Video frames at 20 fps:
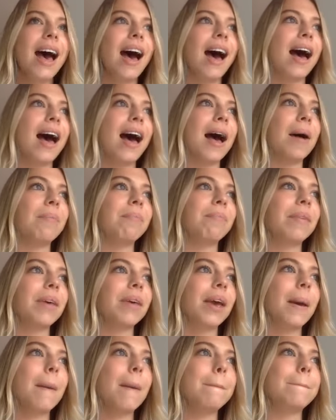Um,
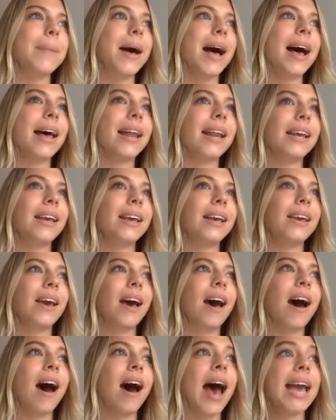but
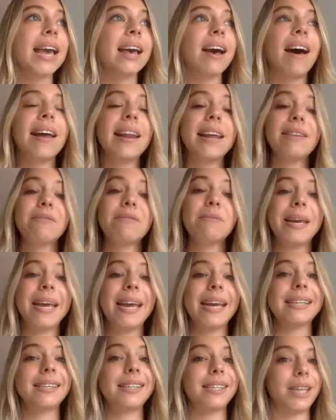I can't even
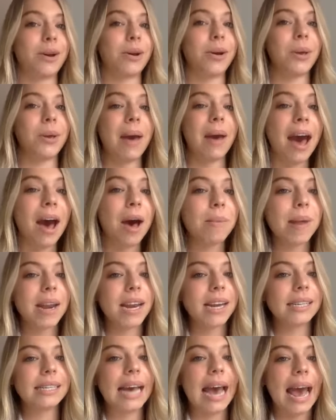begin to tell you how
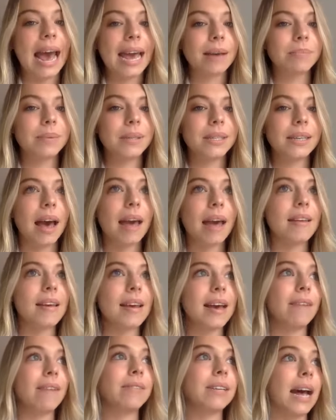many tapes I
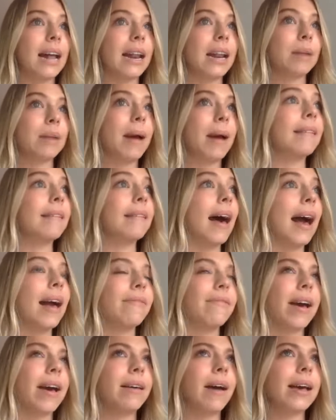think I've done in my
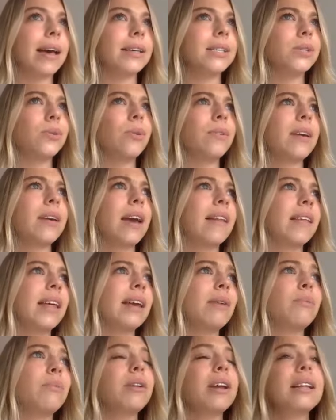life. I, I saw the other,
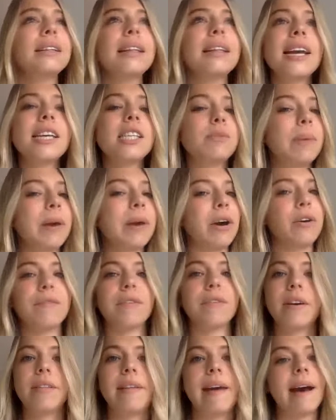it would at least be
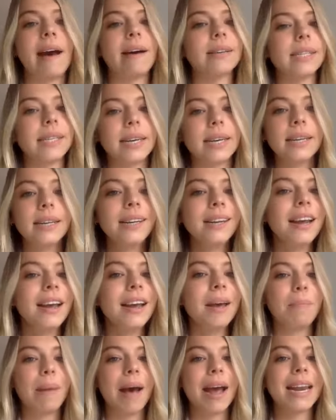over a thousand
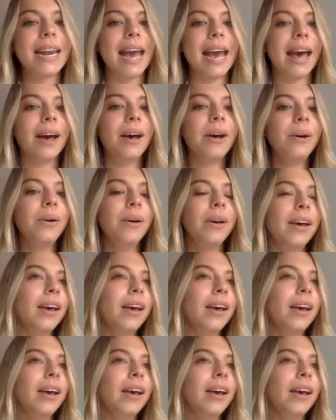by now.